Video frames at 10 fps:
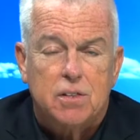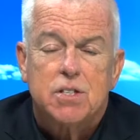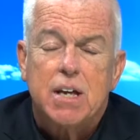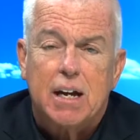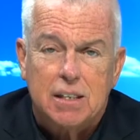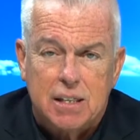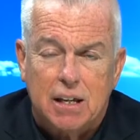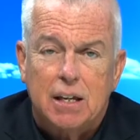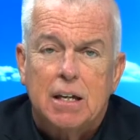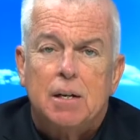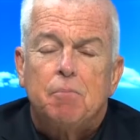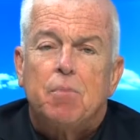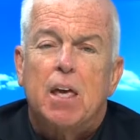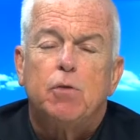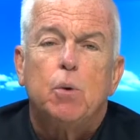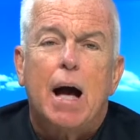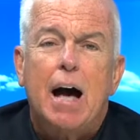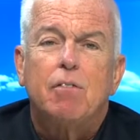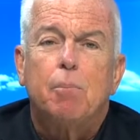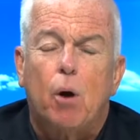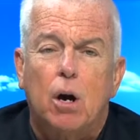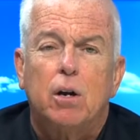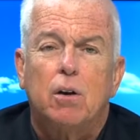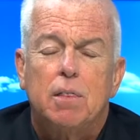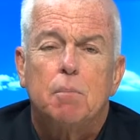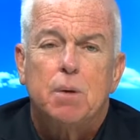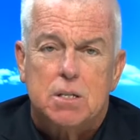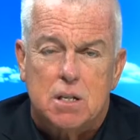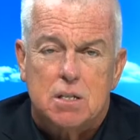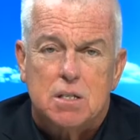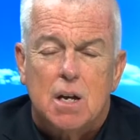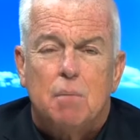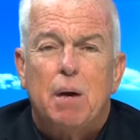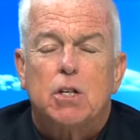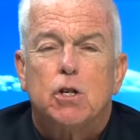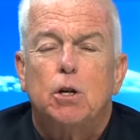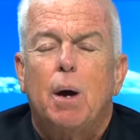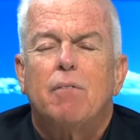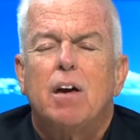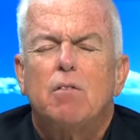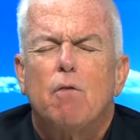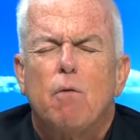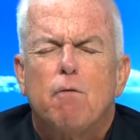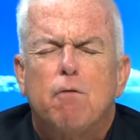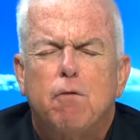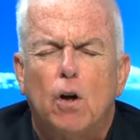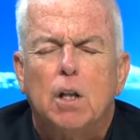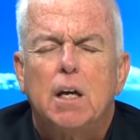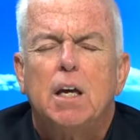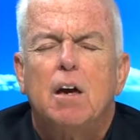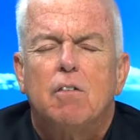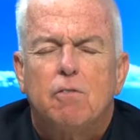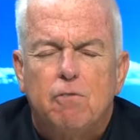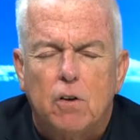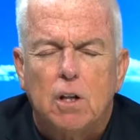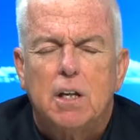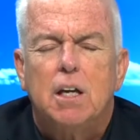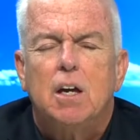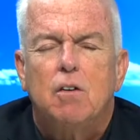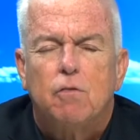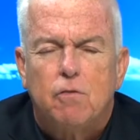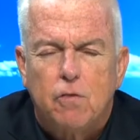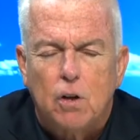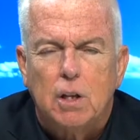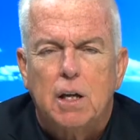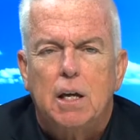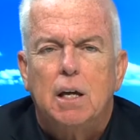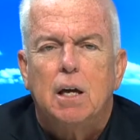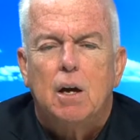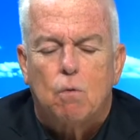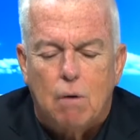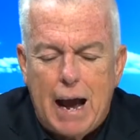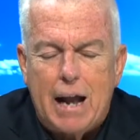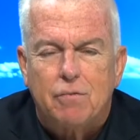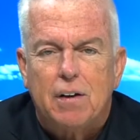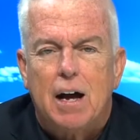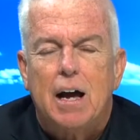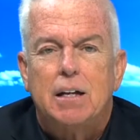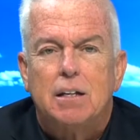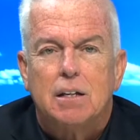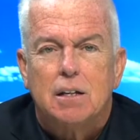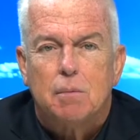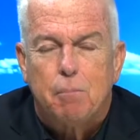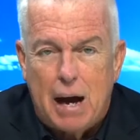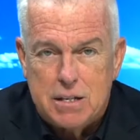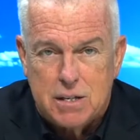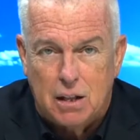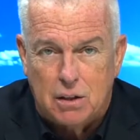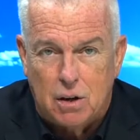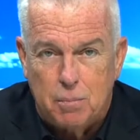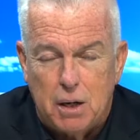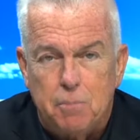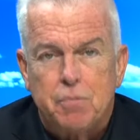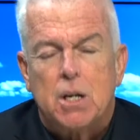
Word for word: The second thing, if you have a partner in the business, make sure you have a fully, fully, fully ratified buy sell agreement